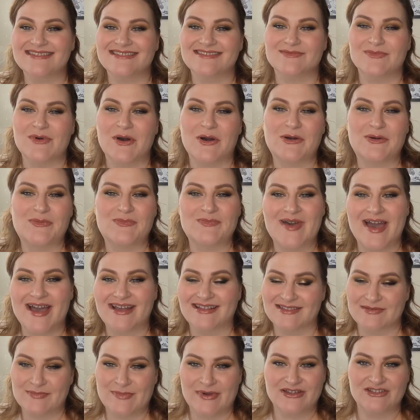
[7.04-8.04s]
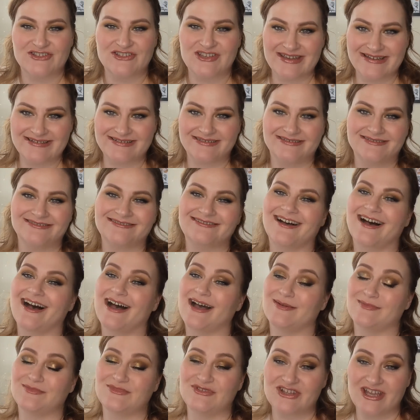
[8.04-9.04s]
welcome back to my channel.
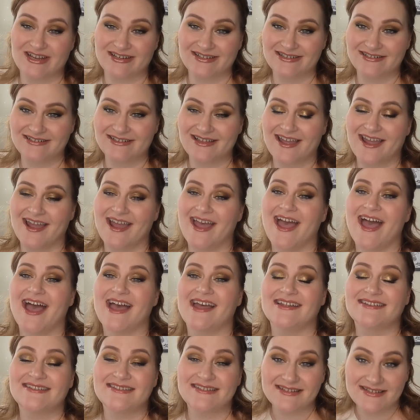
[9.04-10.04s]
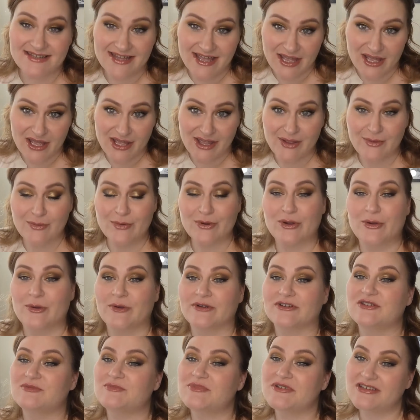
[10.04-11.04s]
I'm Jenna, and today we're
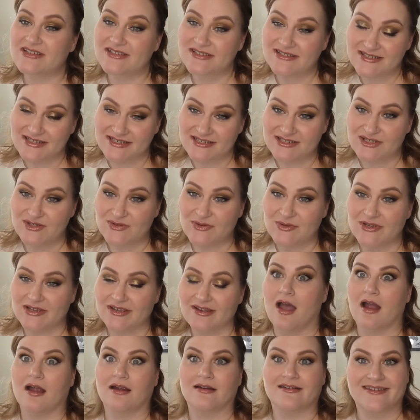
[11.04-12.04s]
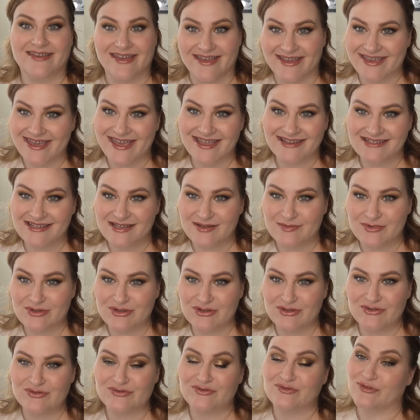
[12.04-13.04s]
going to be continuing our
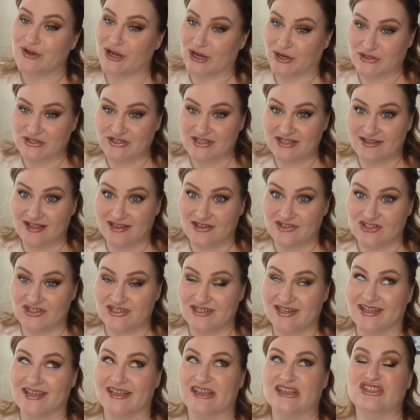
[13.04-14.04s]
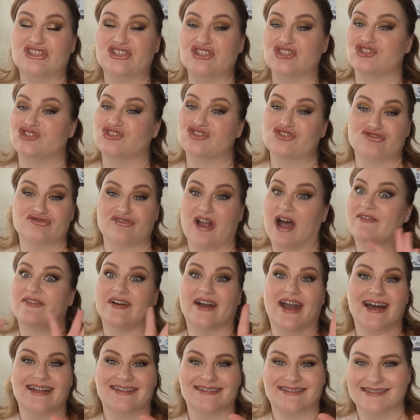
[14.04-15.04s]
KKW Fragrance Collection
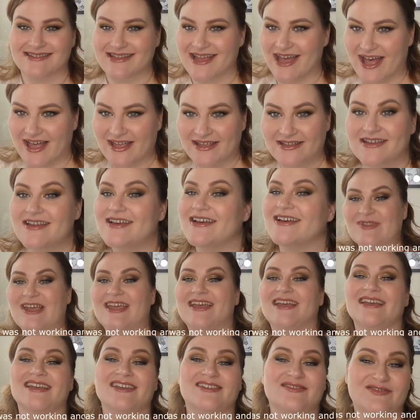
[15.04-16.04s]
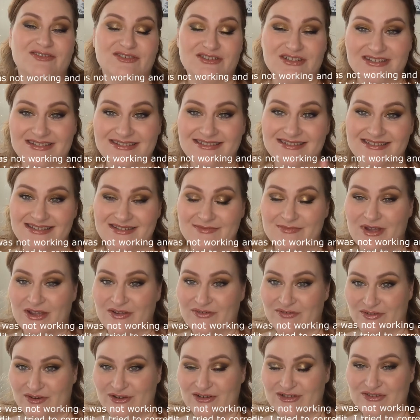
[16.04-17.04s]
Extravaganza. If you didn't see my
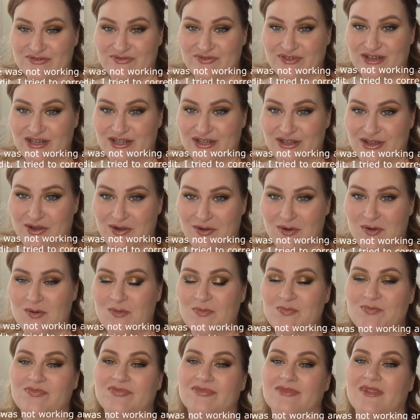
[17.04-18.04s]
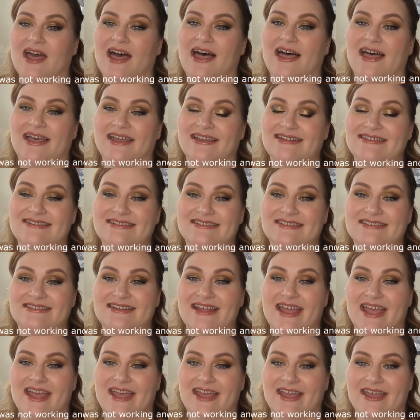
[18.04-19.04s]
first video, I did
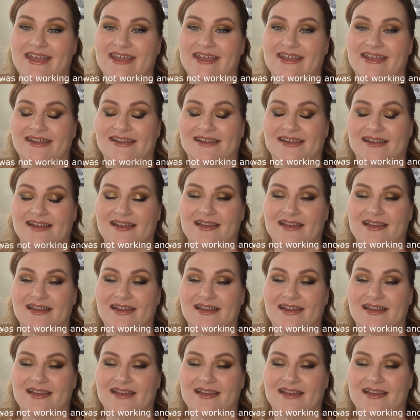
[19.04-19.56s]
a